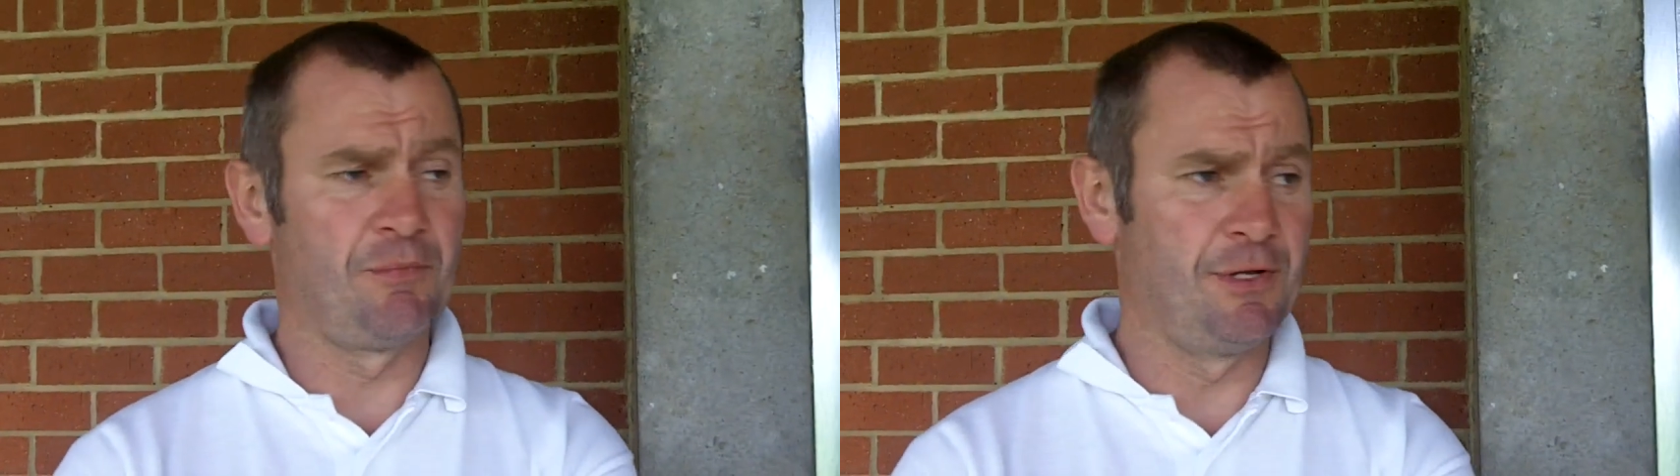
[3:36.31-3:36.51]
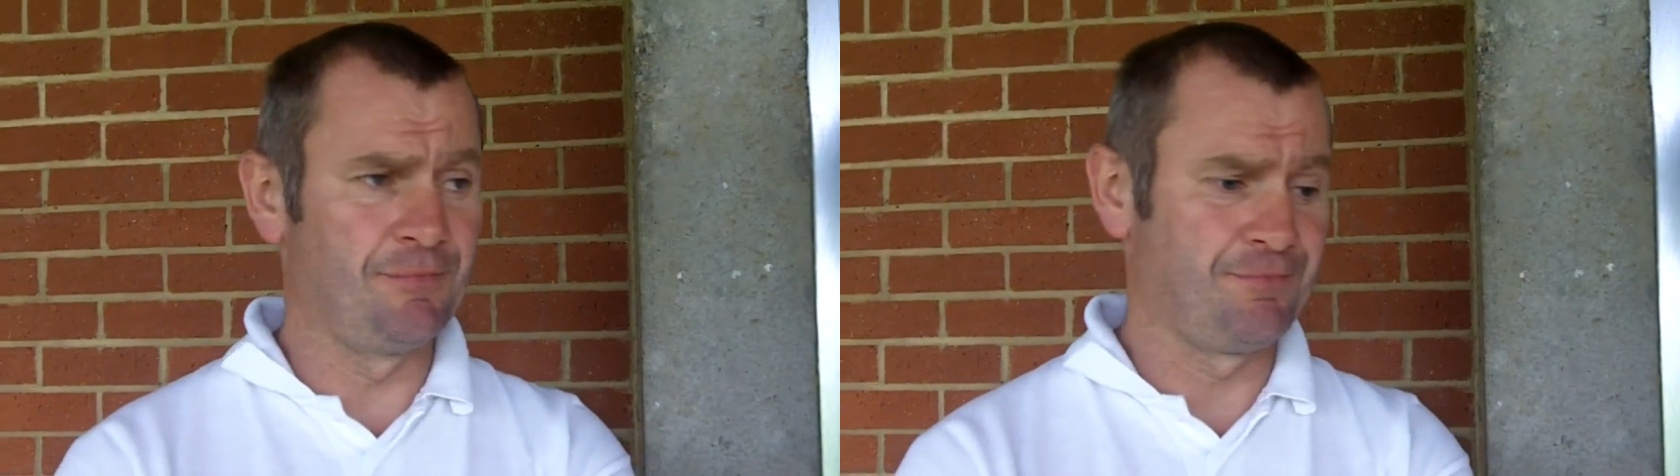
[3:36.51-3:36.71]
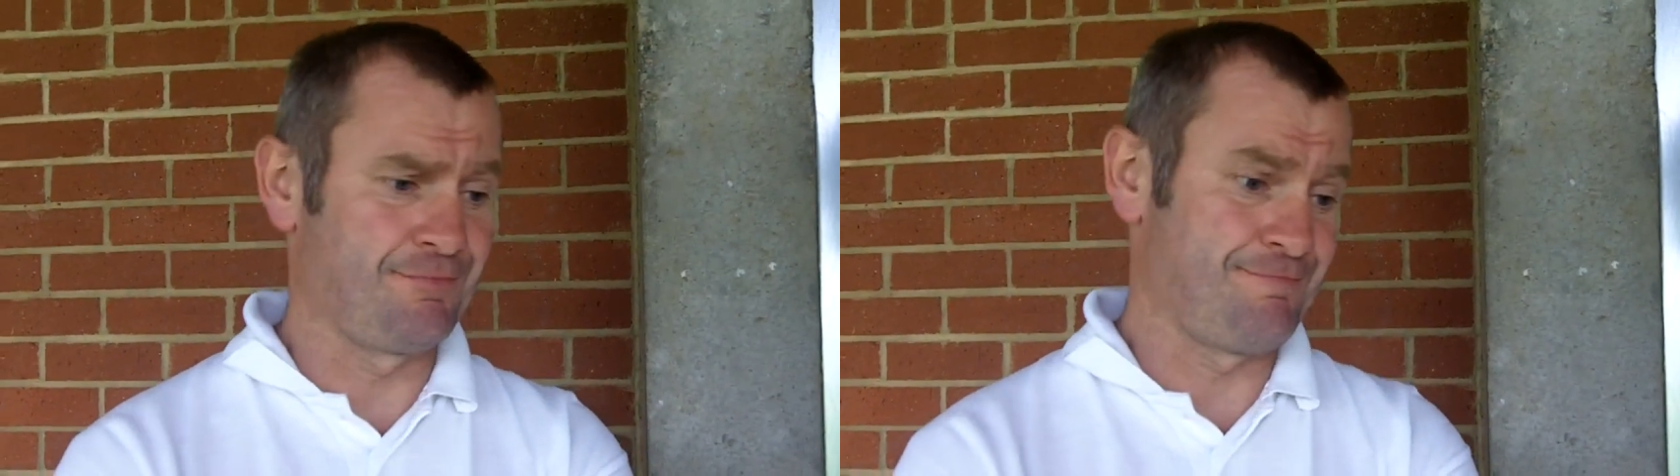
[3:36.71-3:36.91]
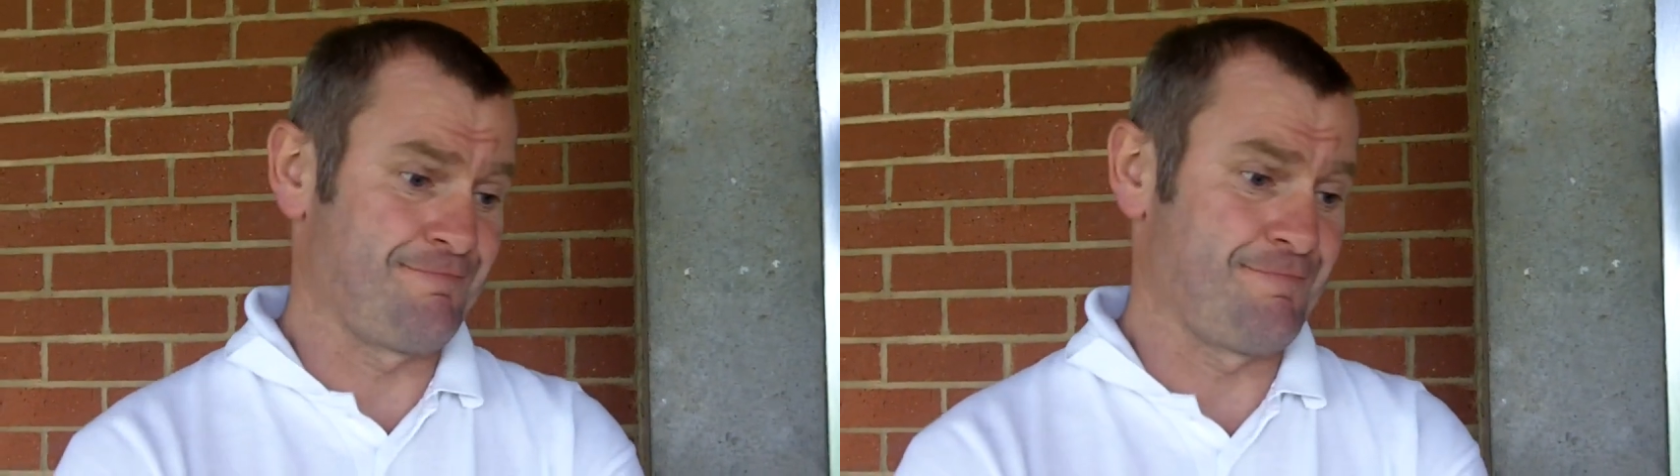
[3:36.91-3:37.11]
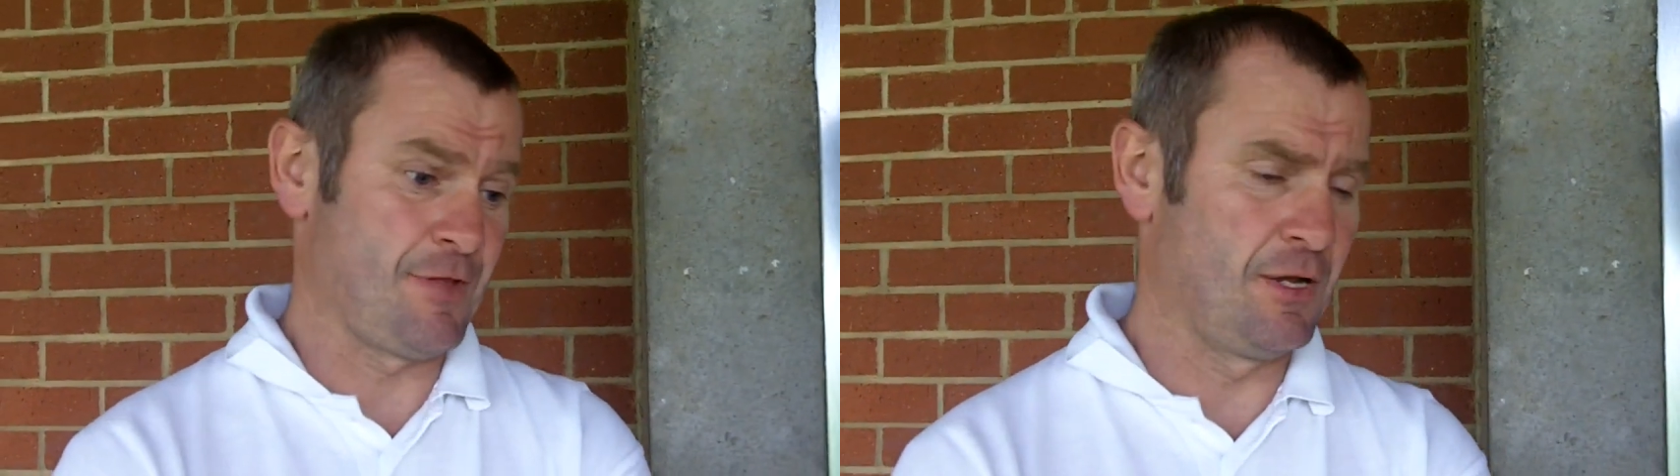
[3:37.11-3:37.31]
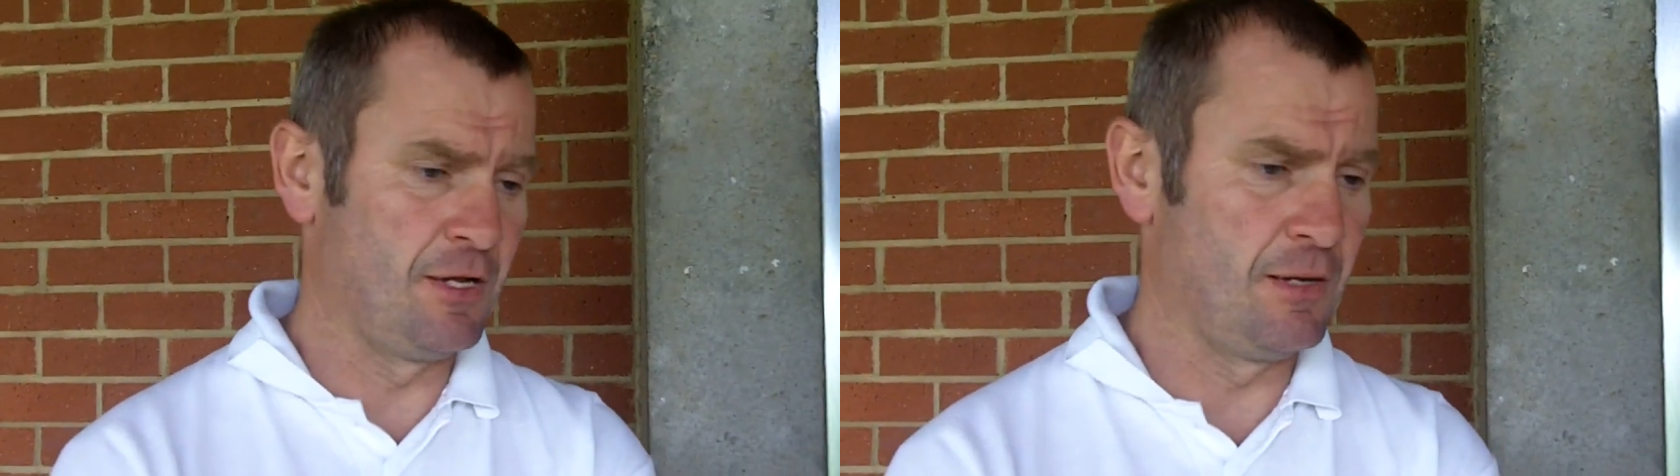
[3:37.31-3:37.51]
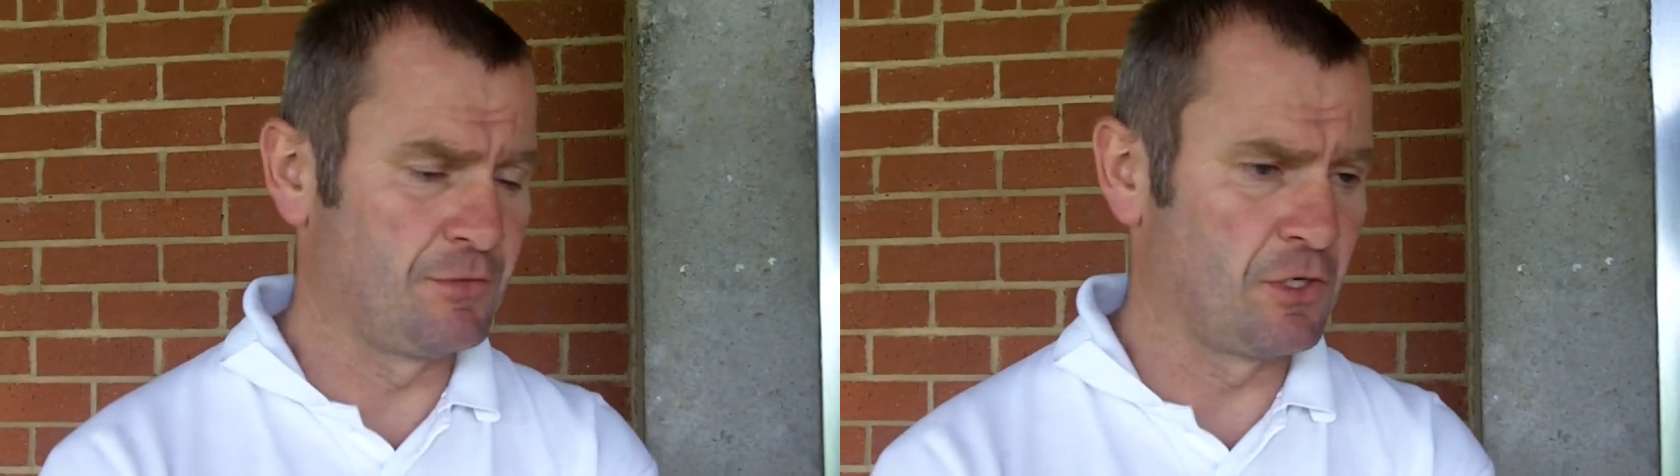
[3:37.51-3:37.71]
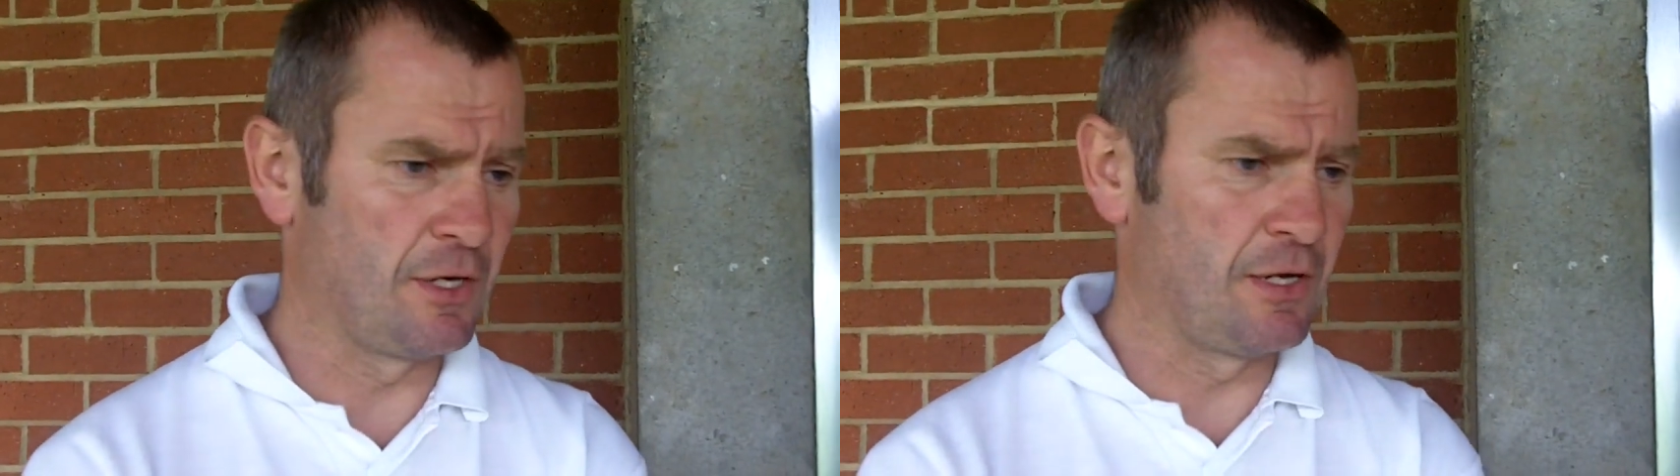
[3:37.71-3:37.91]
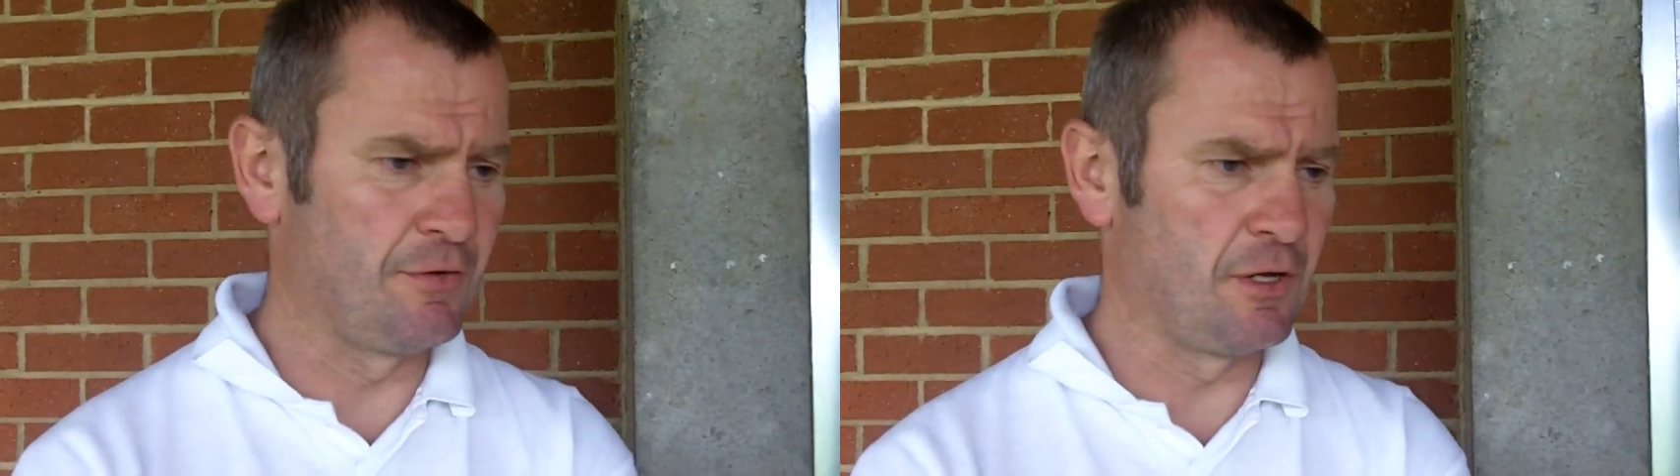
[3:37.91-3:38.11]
I'm meeting to go and